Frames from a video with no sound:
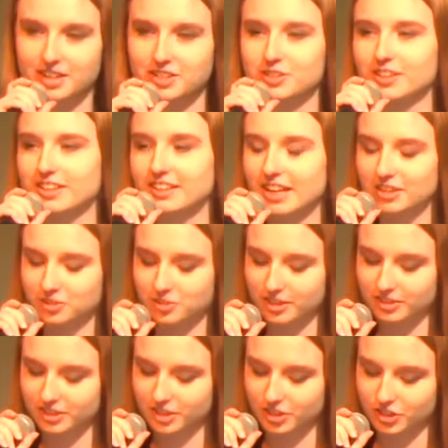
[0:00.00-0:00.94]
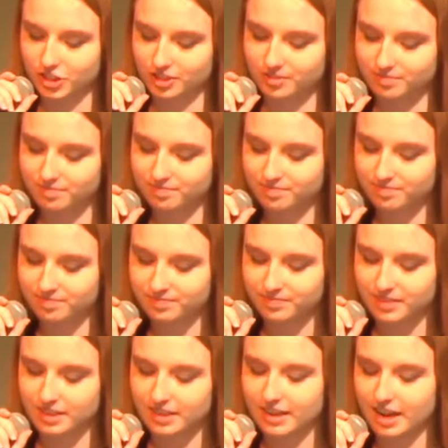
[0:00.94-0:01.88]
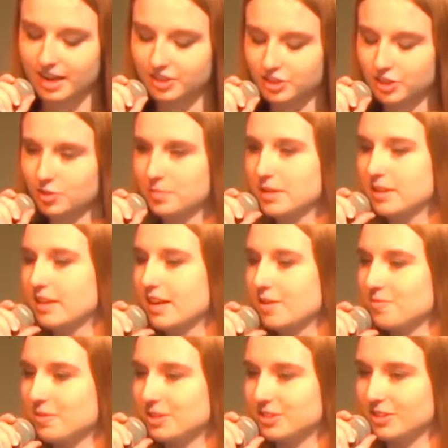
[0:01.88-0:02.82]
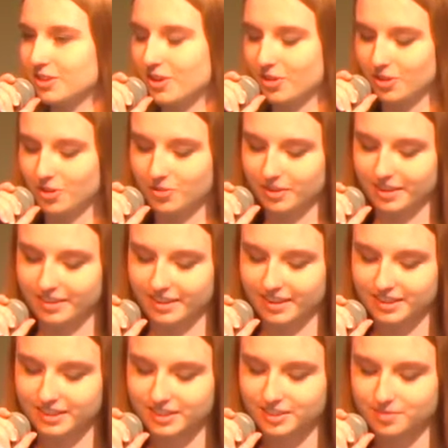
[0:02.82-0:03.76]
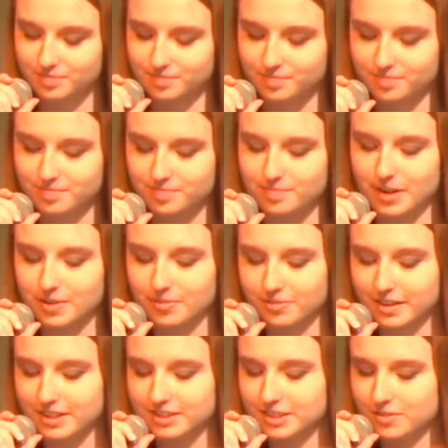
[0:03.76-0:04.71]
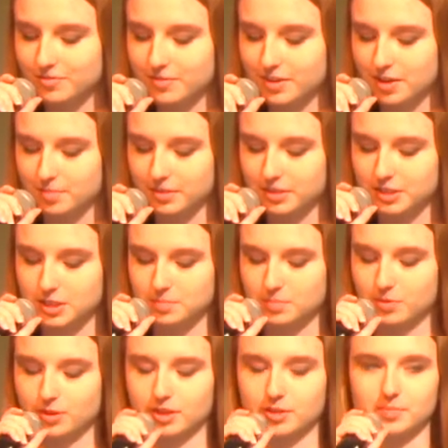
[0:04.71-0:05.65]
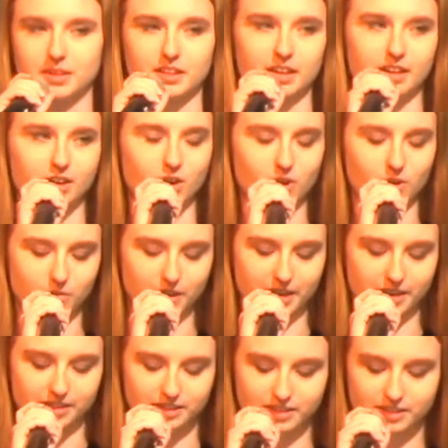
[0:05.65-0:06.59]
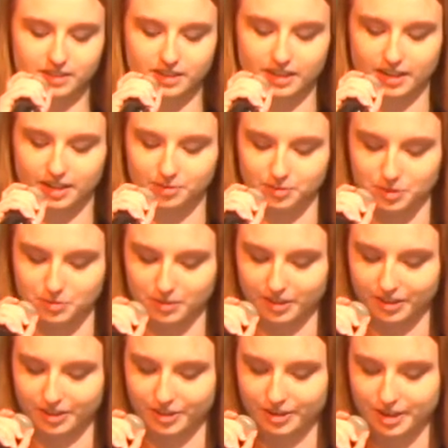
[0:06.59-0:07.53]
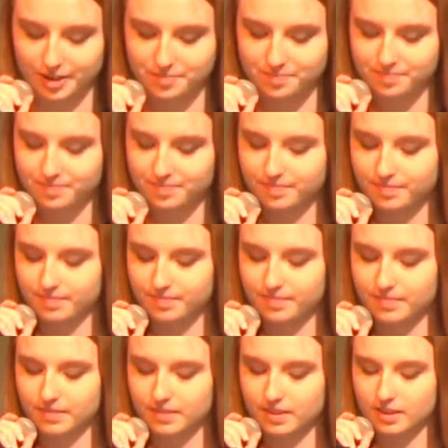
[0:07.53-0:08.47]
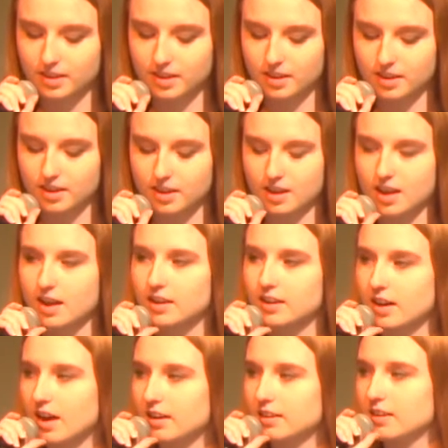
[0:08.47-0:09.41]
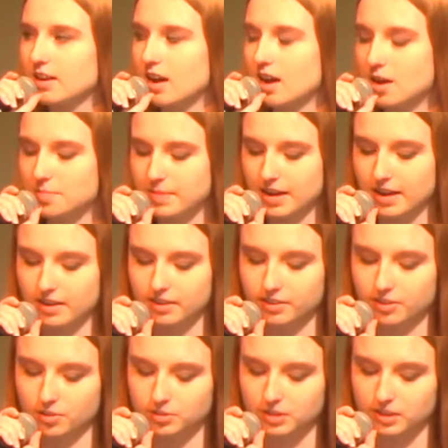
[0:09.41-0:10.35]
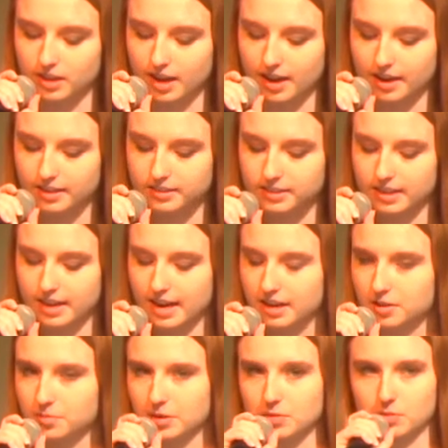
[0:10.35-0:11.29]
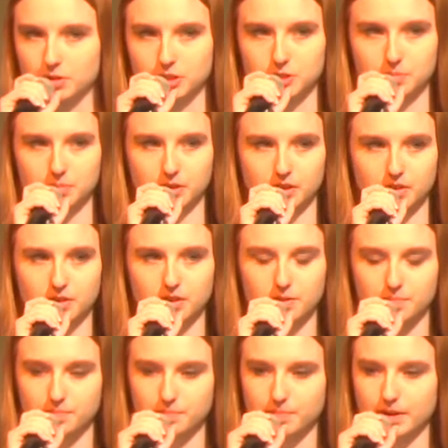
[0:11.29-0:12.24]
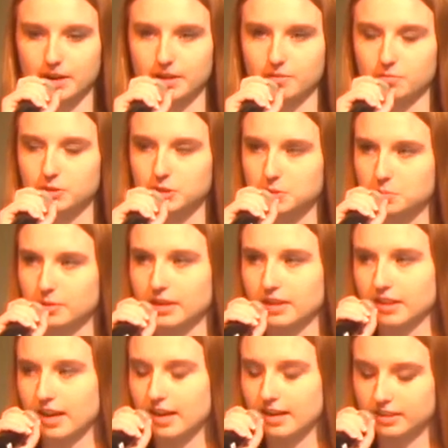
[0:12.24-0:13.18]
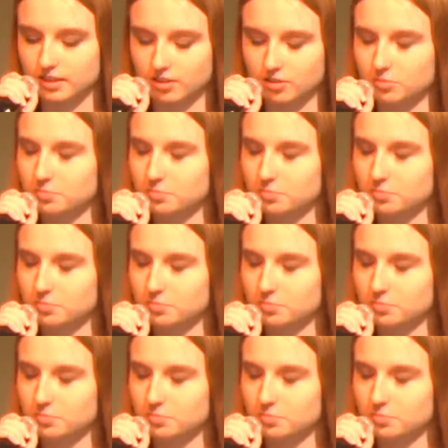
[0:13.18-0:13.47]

During that transition, God showed me that I wasn't alone in this. My friends and family supported me like always, and it was really great. God combated those lies the enemy whispered by whispering lies,